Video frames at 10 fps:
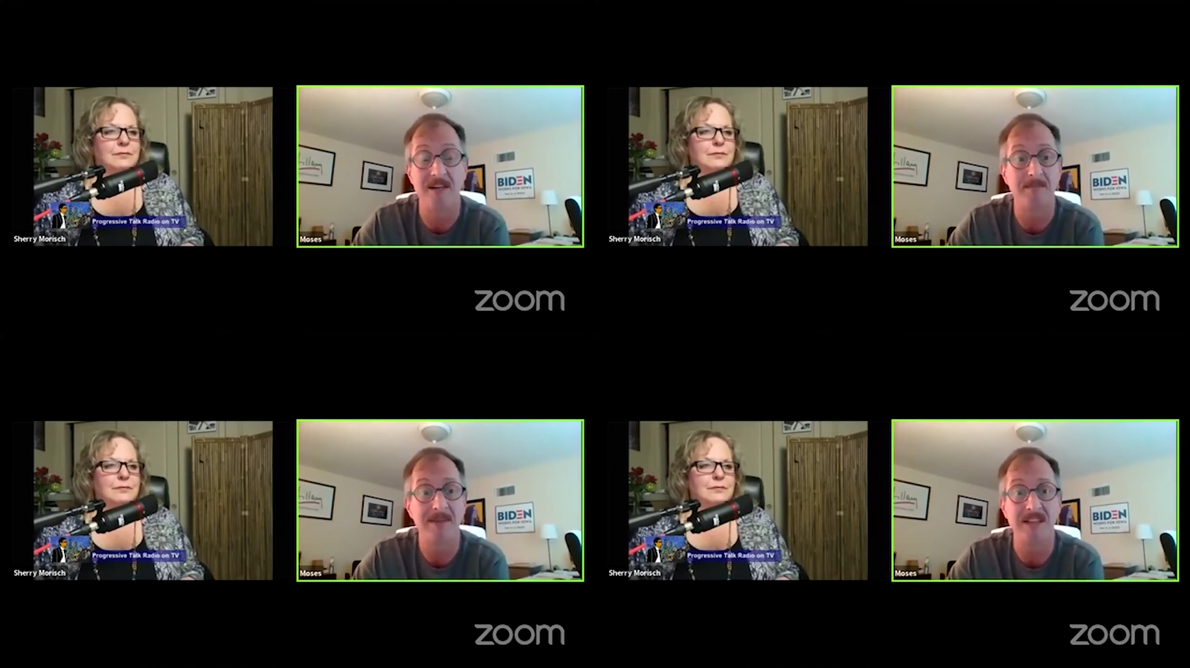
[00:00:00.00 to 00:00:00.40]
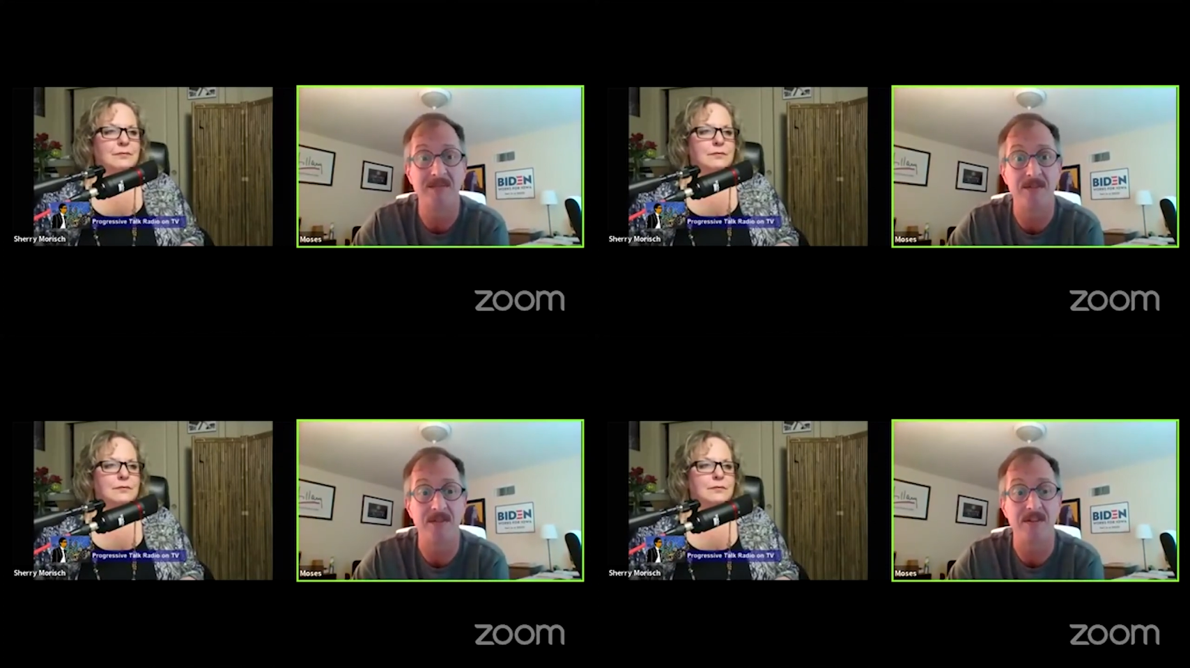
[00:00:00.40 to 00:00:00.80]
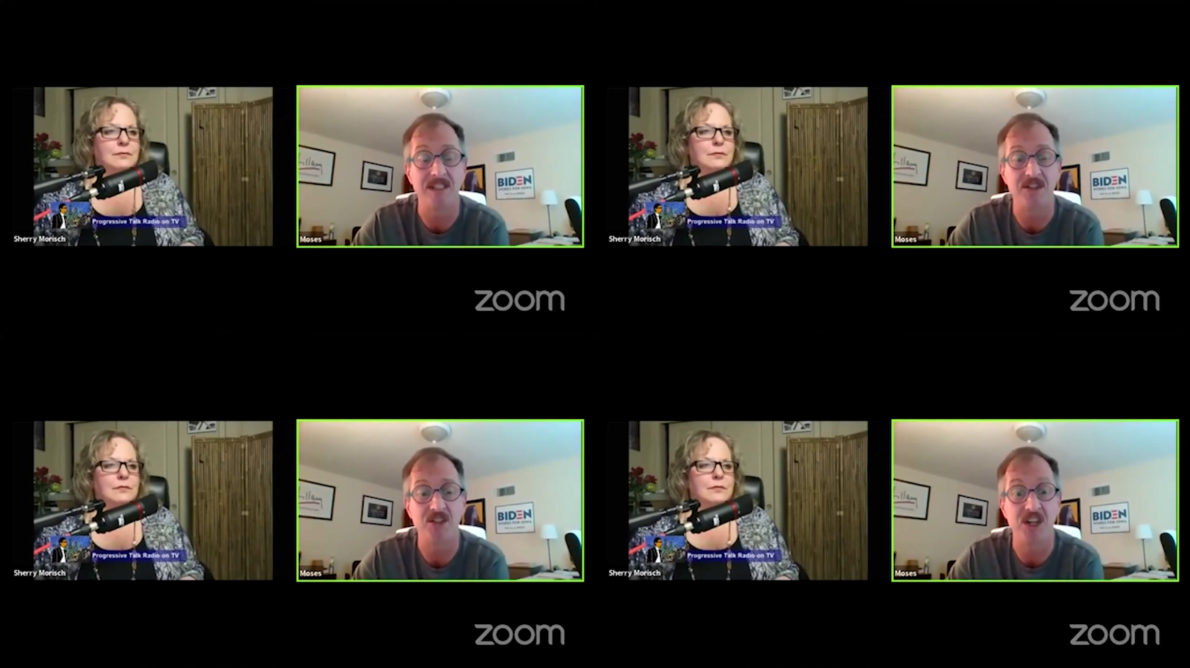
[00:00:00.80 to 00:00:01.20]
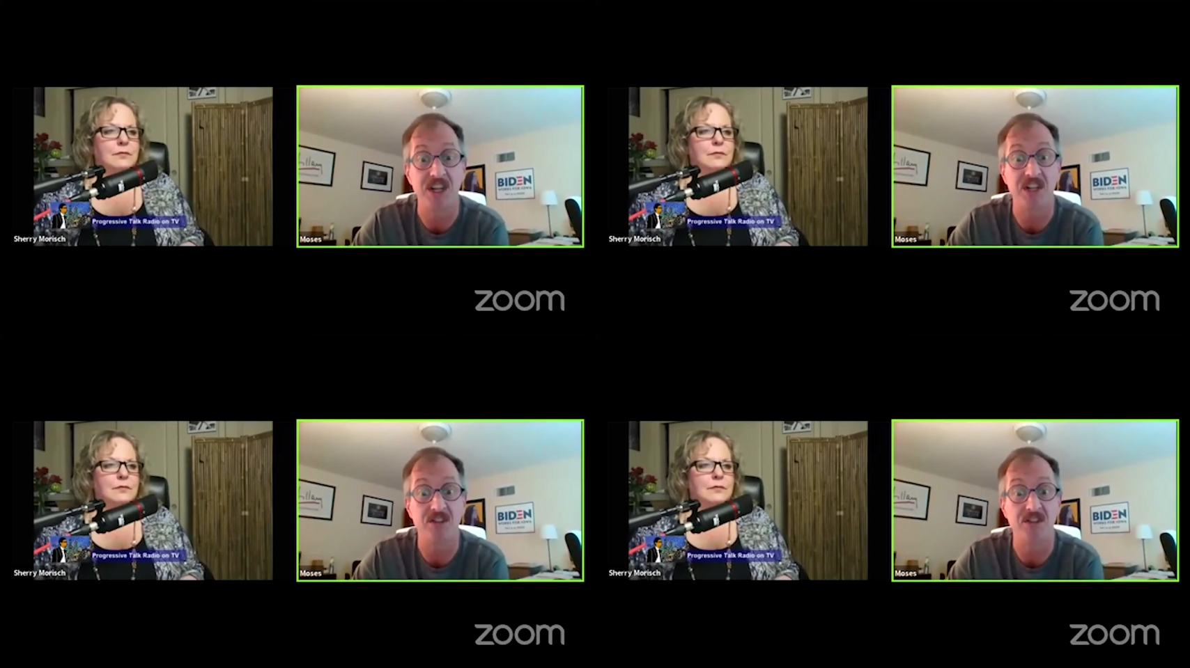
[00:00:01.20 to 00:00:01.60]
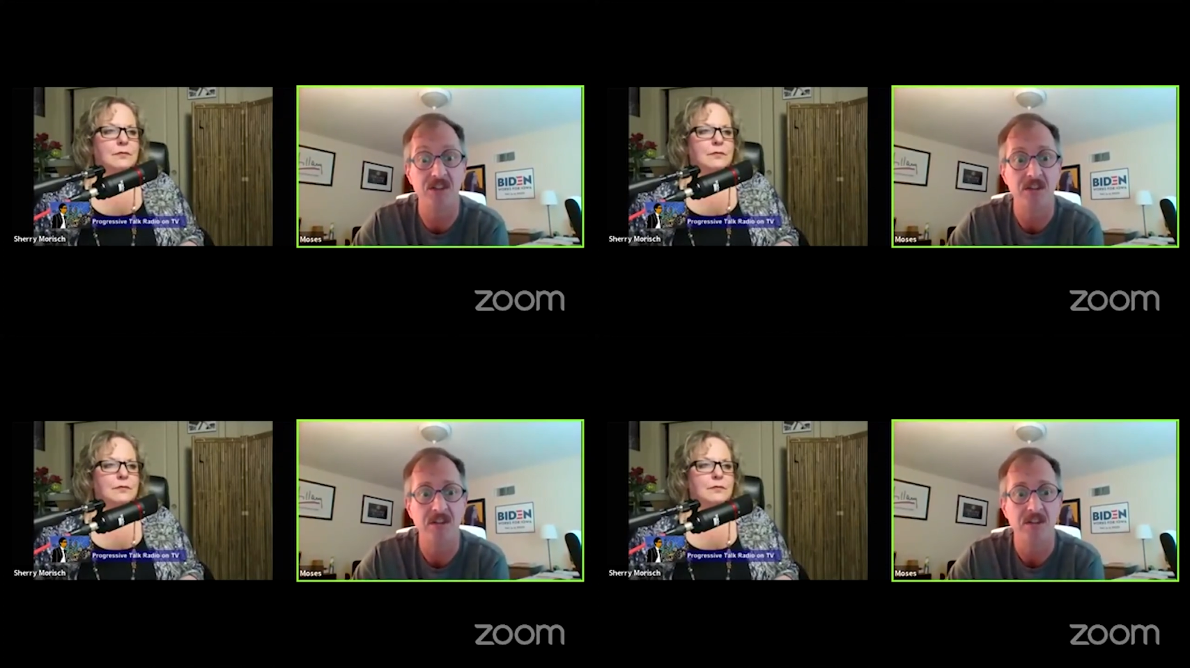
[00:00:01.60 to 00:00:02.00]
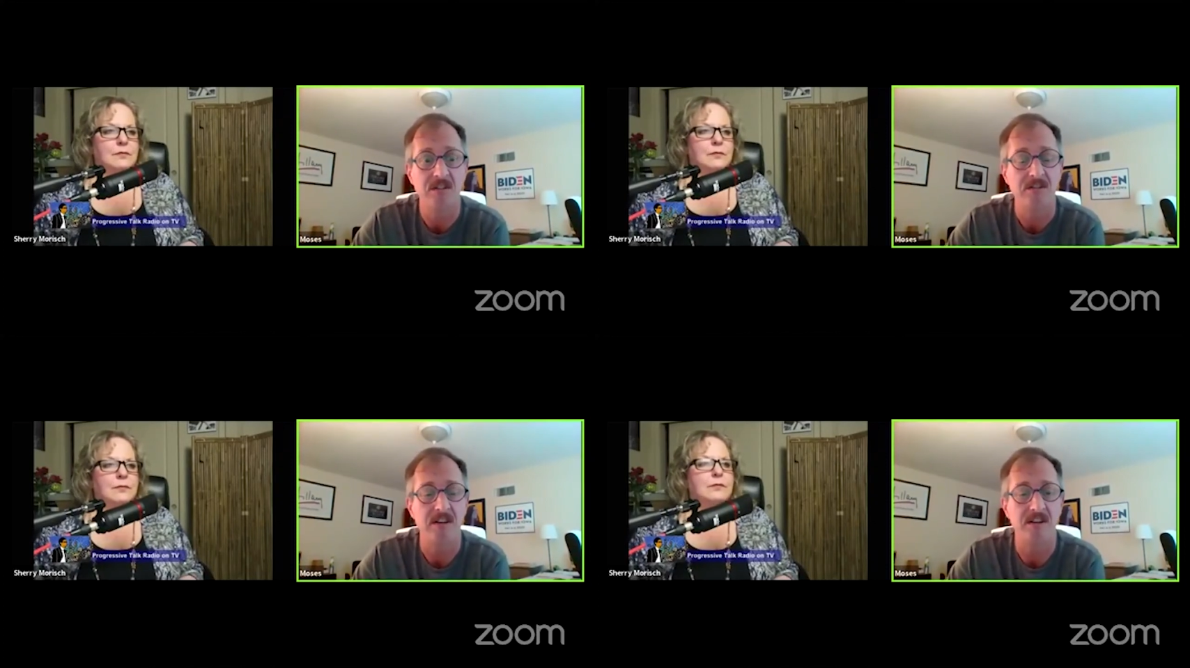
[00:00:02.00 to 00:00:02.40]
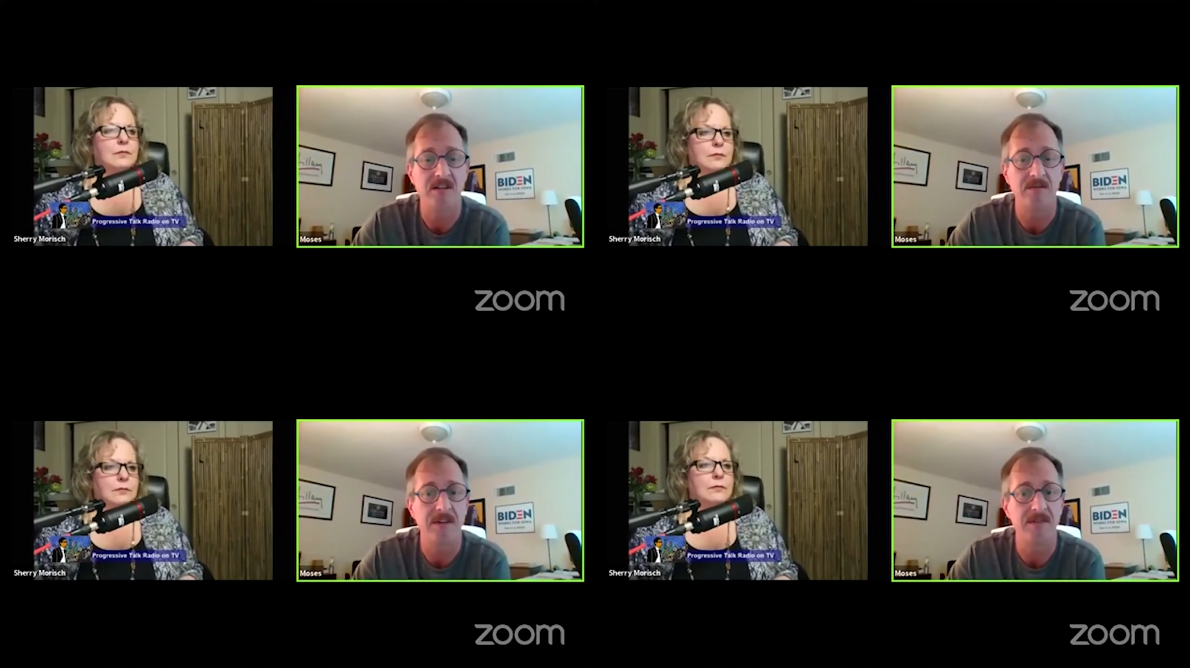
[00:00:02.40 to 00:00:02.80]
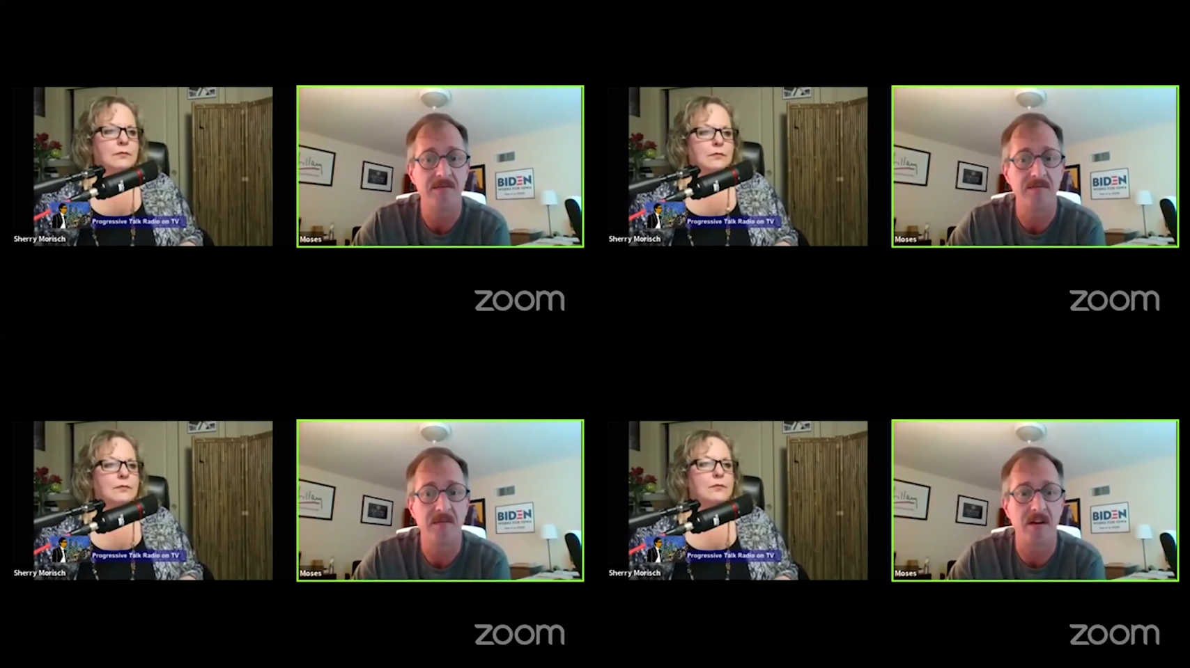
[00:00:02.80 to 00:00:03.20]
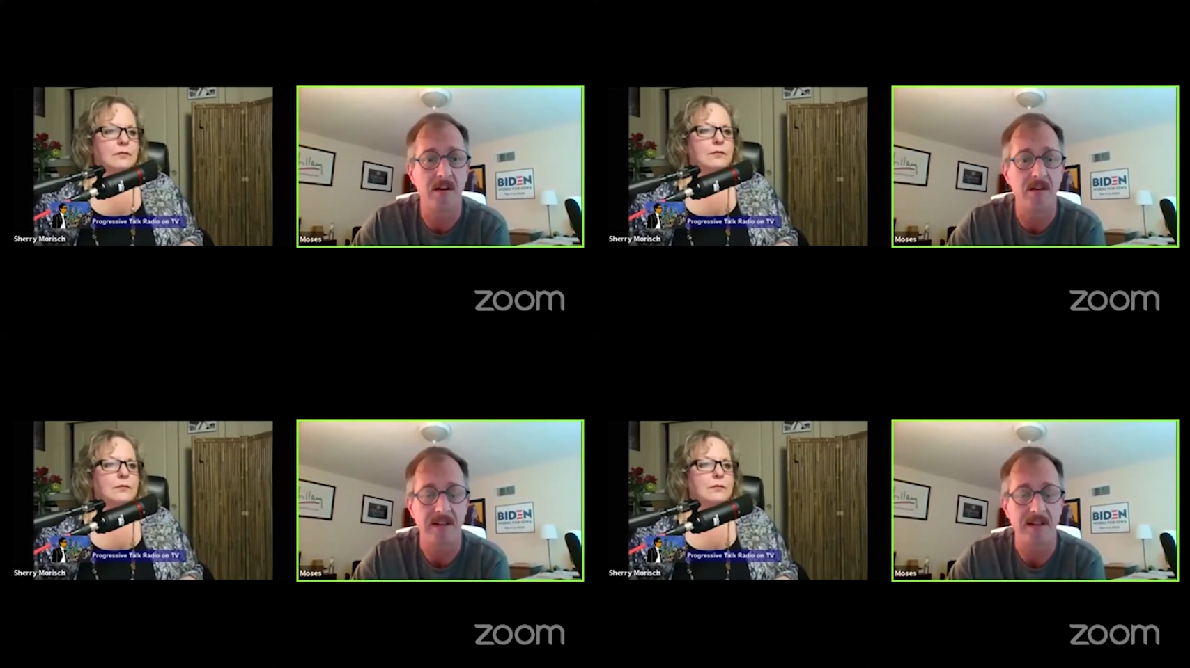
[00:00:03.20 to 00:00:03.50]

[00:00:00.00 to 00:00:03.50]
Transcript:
Speaker 1: upheaval and change, you know, when all